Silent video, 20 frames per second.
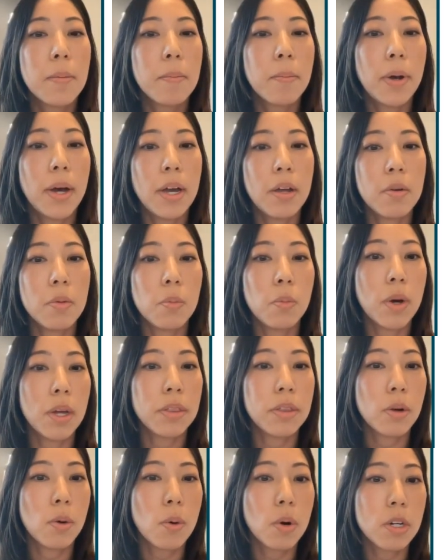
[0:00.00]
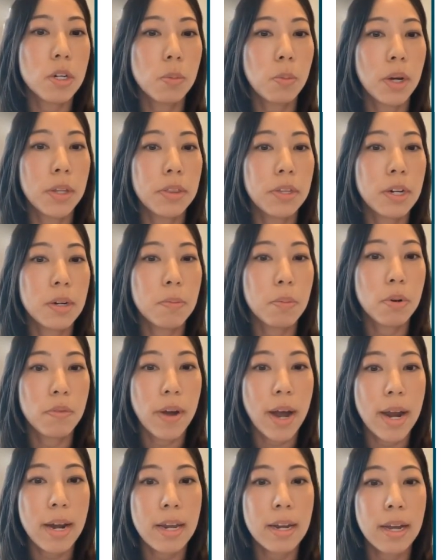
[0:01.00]
but what they're
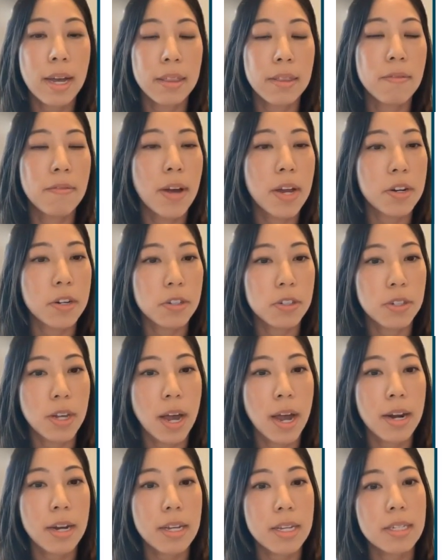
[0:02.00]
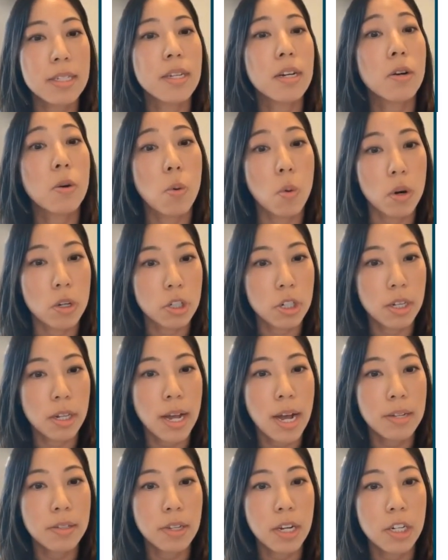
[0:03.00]
providing at the vendor side is their origin
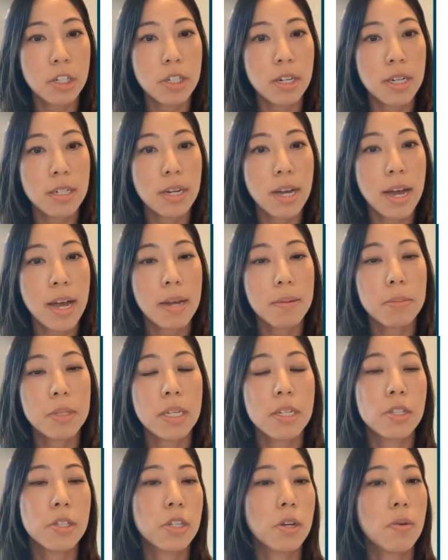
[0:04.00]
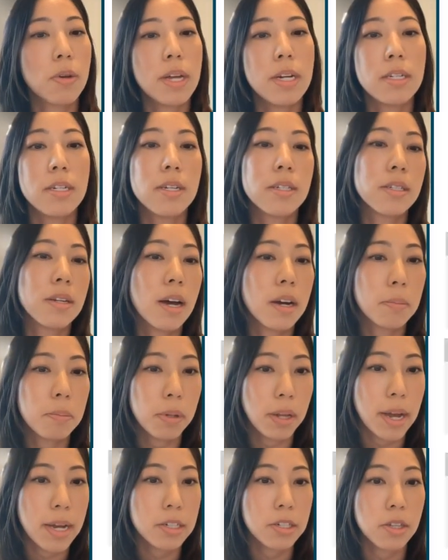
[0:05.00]
classification at times, and so it does not
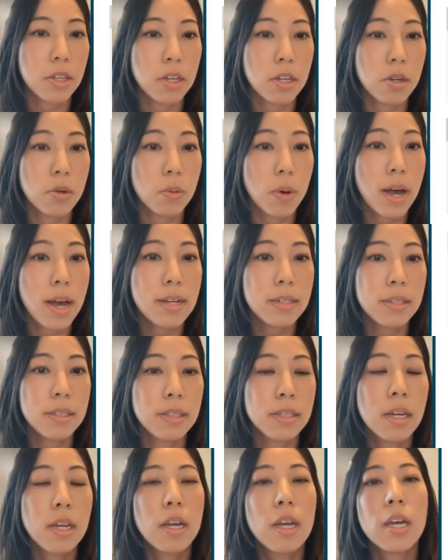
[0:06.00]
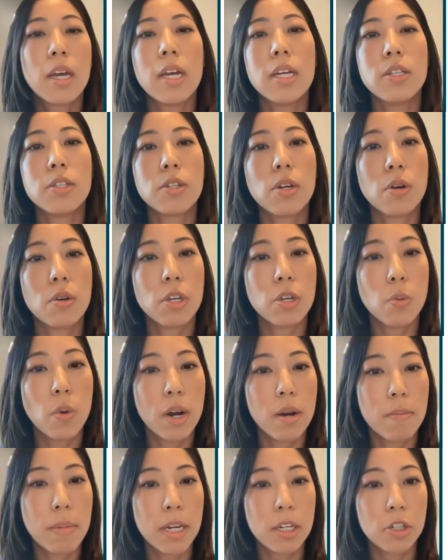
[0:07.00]
apply to the US. And so you
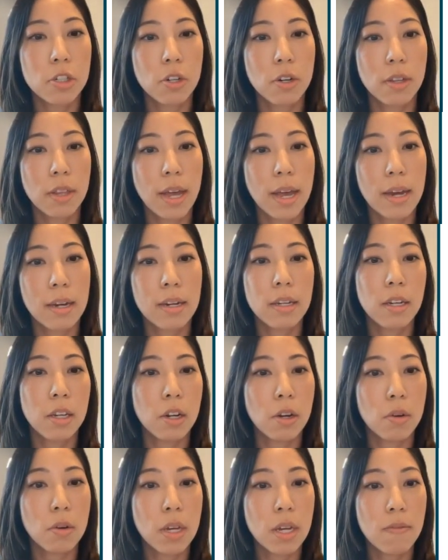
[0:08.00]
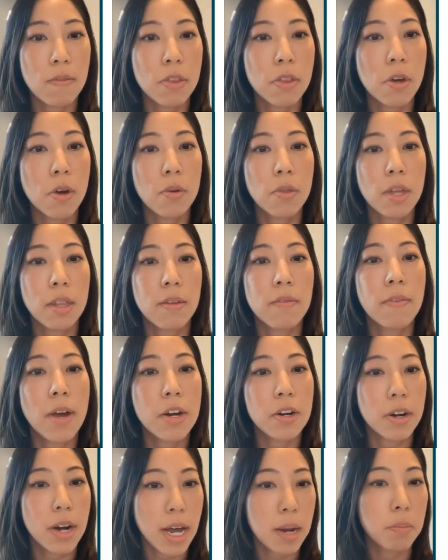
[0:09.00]
want to make sure that even though that the
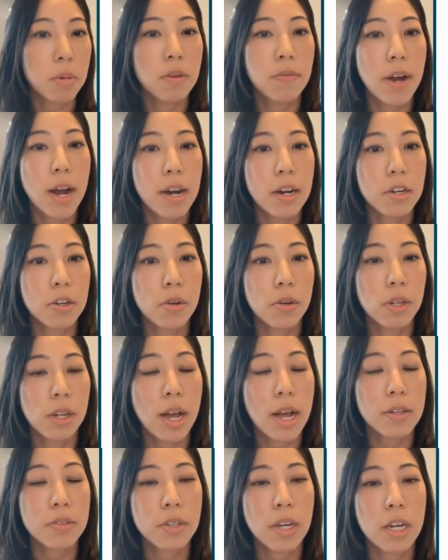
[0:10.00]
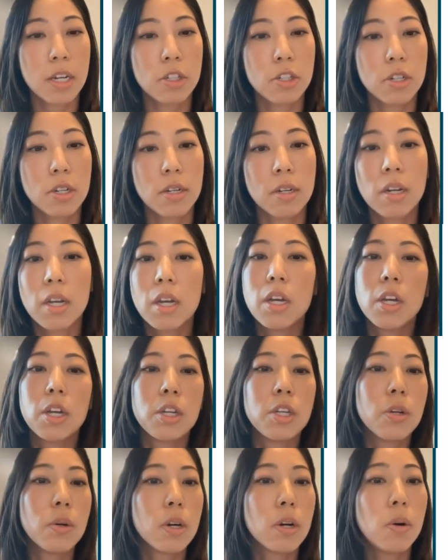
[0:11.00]
vendor had provided you a classification,
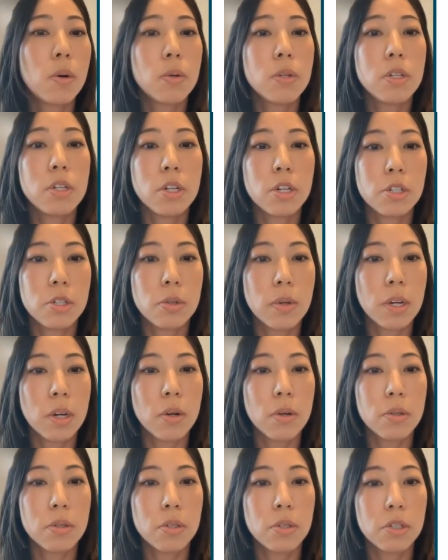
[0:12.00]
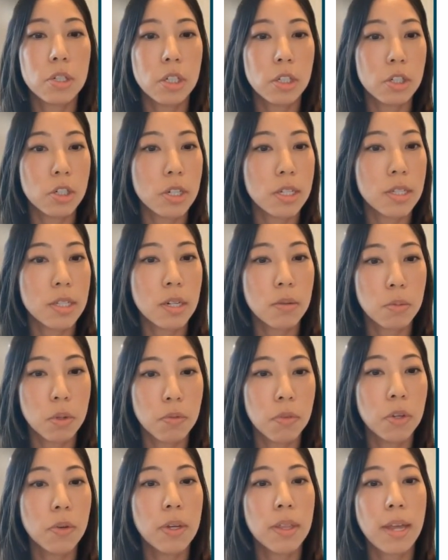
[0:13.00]
you're doing your own due diligence and
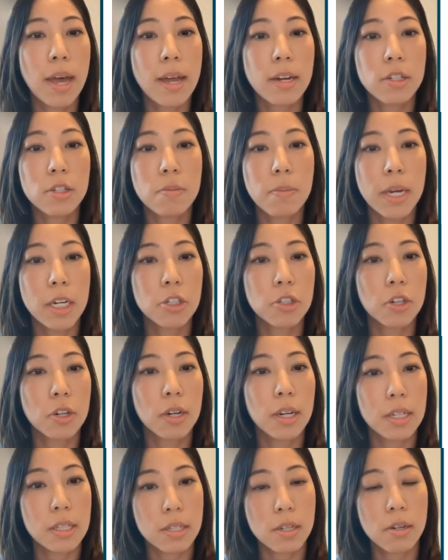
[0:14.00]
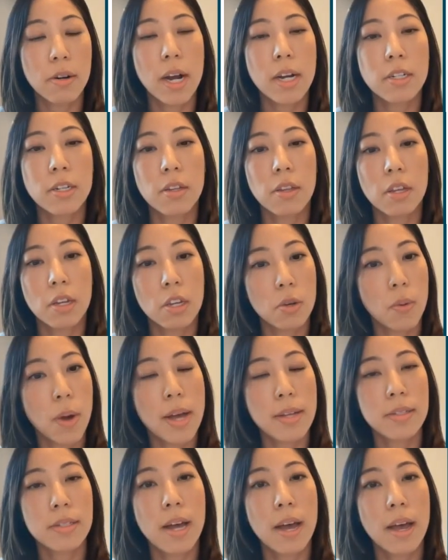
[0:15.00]
reviewing that to make sure it's correct on the
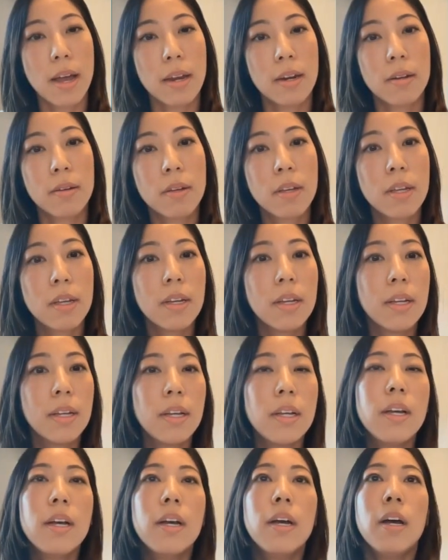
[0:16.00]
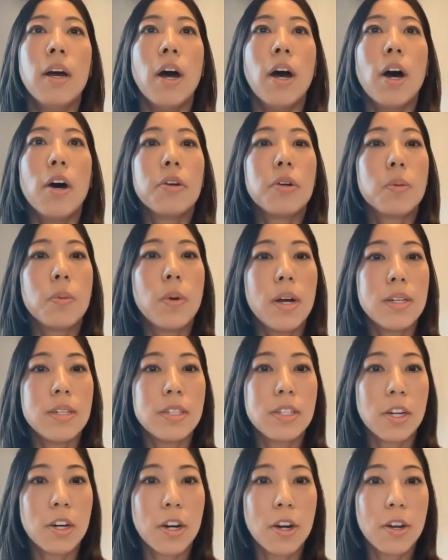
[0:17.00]
US side. Other
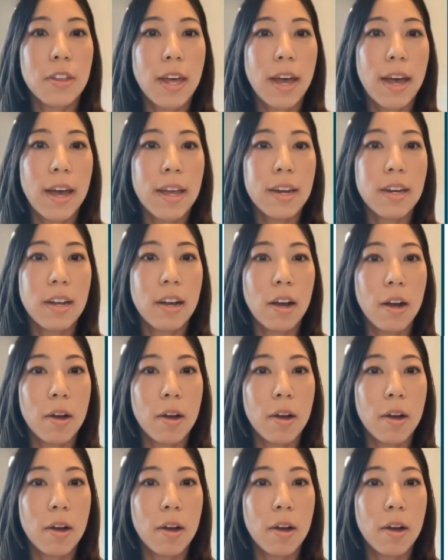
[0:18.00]
ones are that